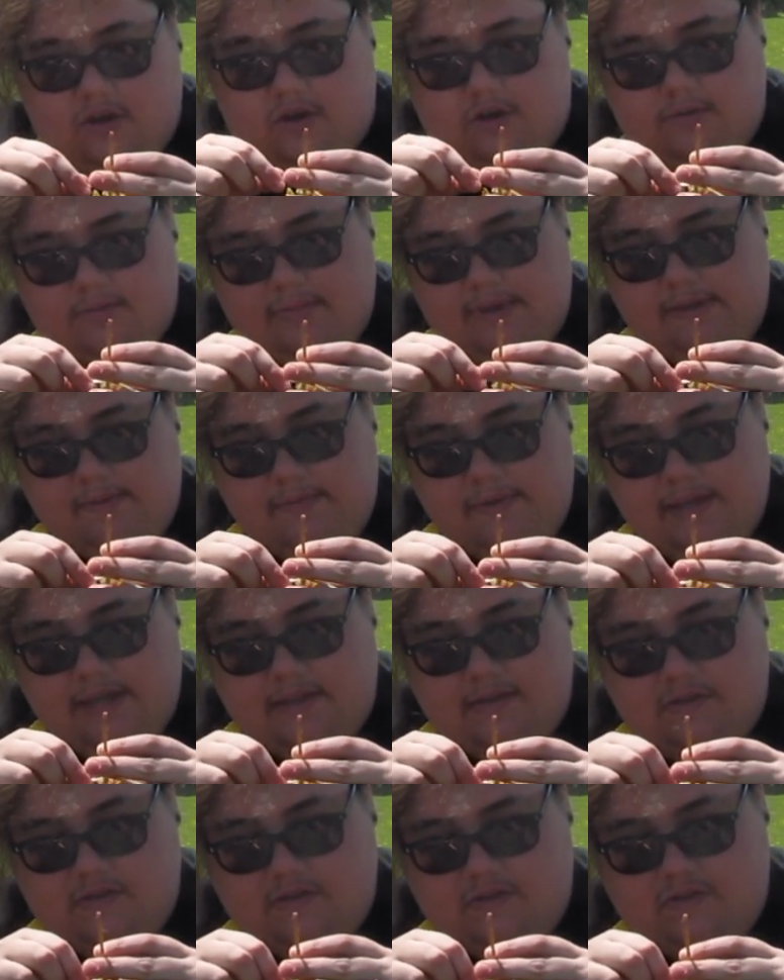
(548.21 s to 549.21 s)
Or maybe
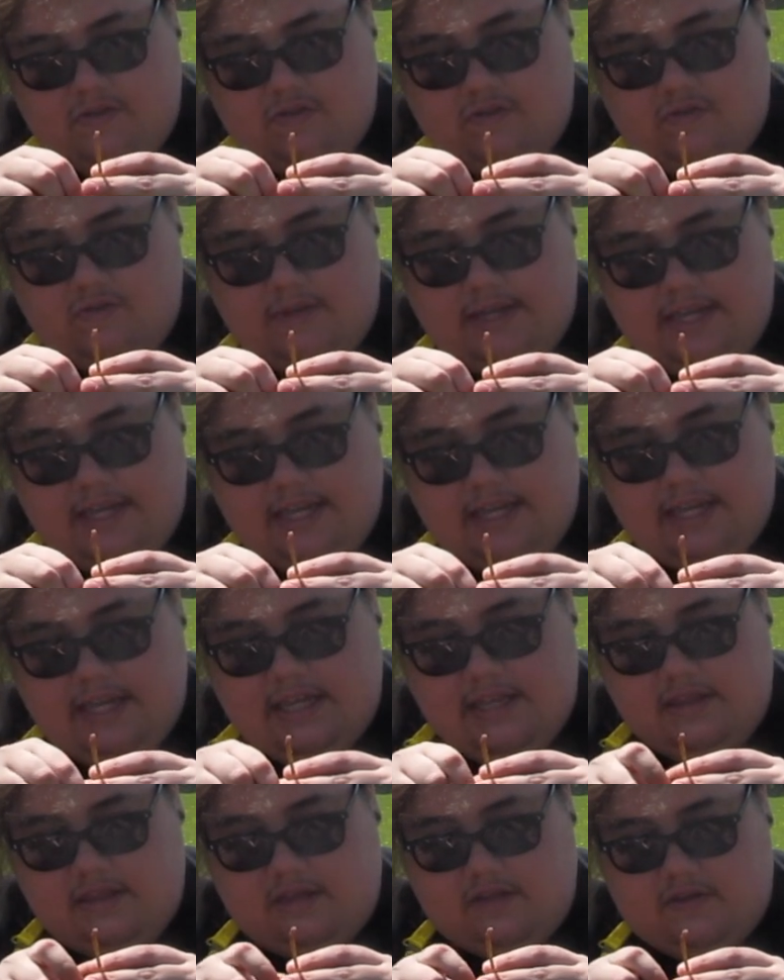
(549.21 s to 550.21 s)
I'll just do it
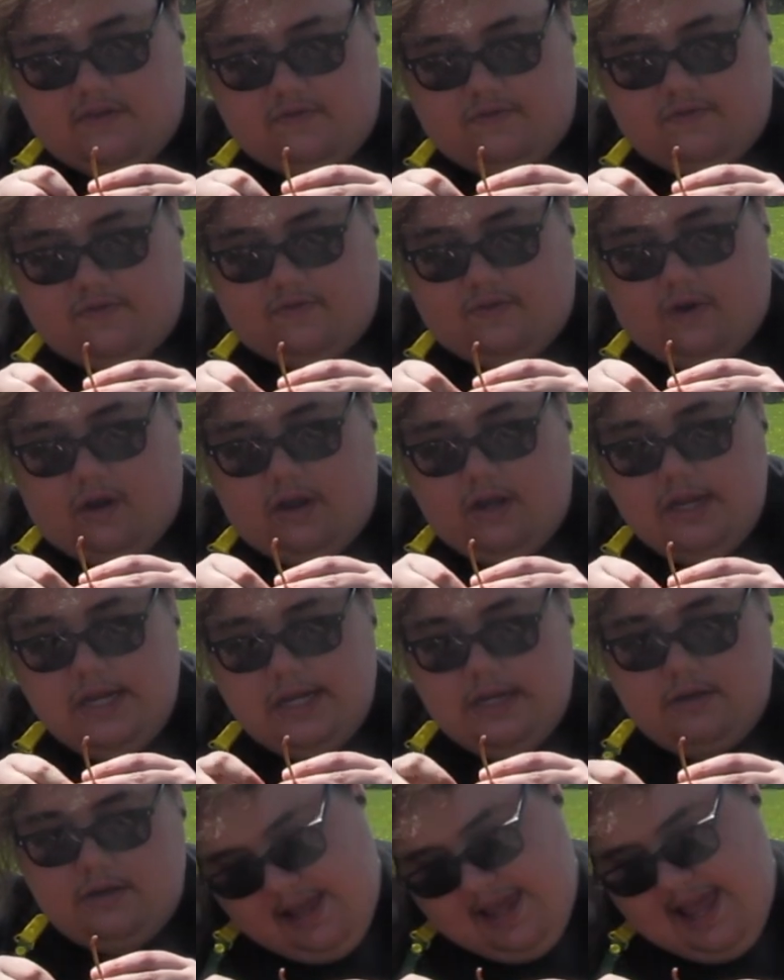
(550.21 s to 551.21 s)
in the front
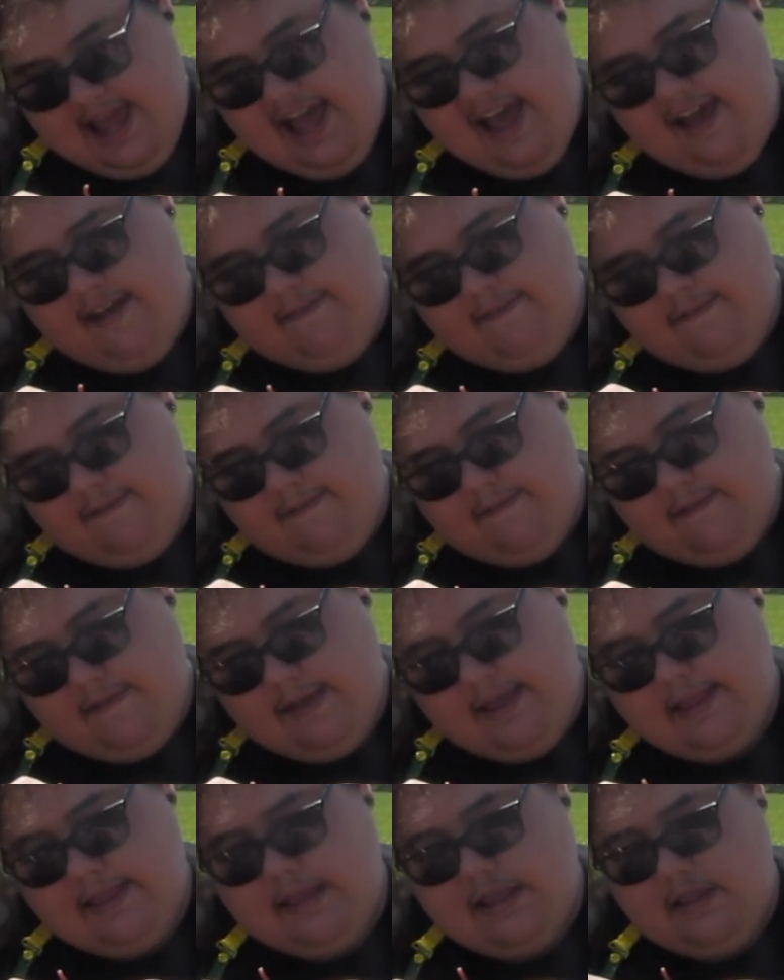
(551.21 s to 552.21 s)
half
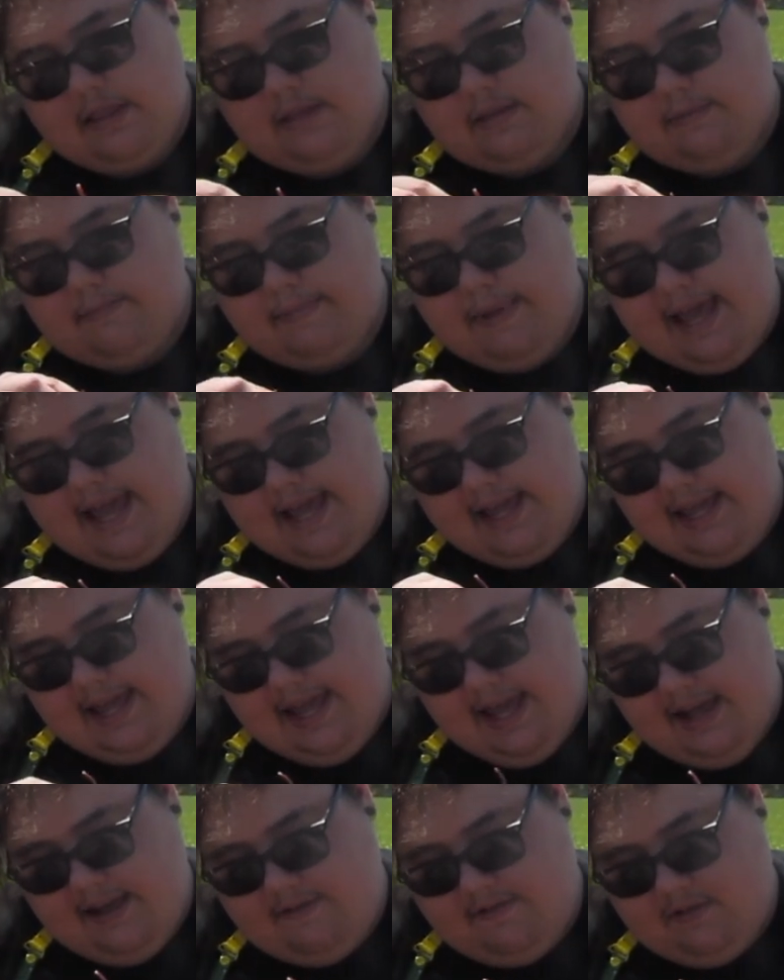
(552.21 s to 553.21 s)
and then the back
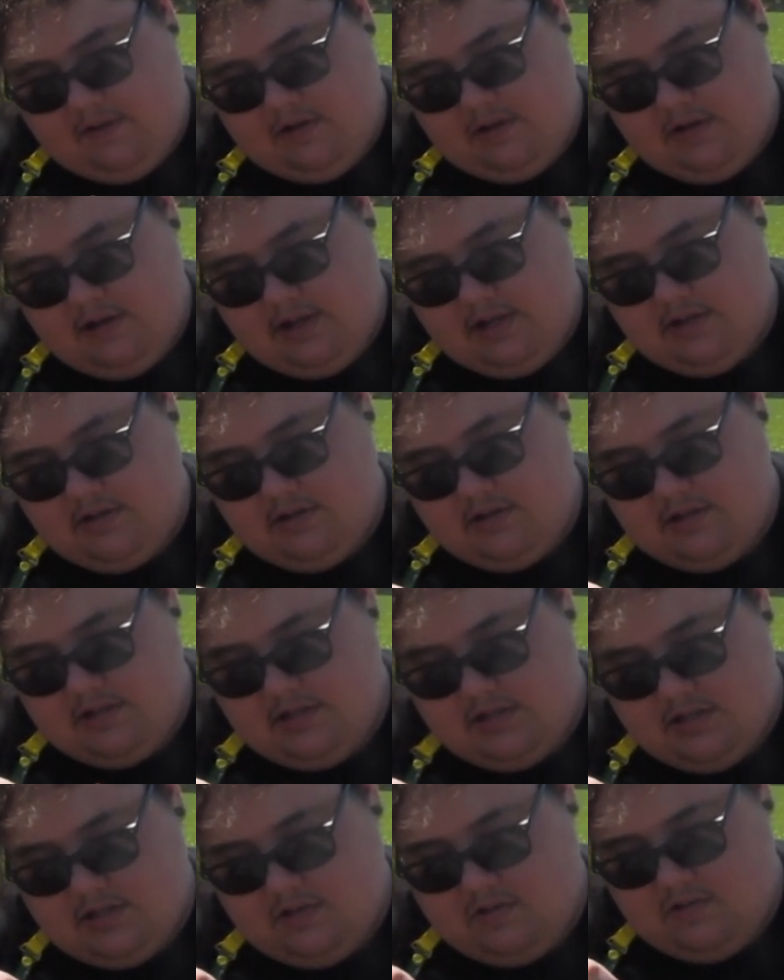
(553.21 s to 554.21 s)
half, or I'll
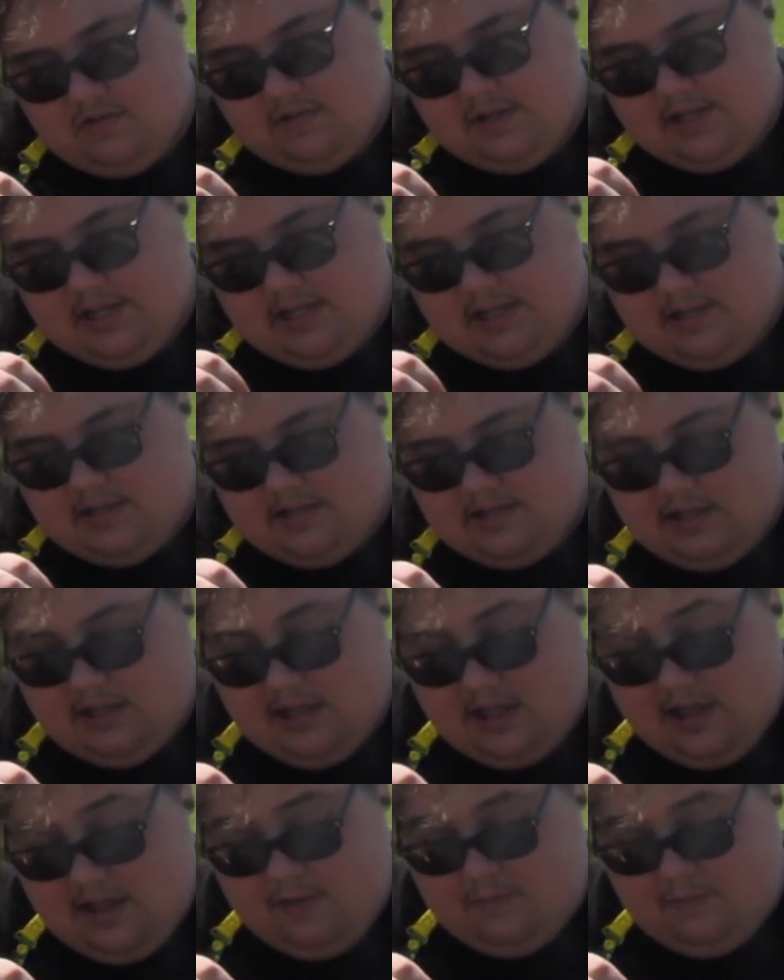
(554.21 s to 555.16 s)
just do it until I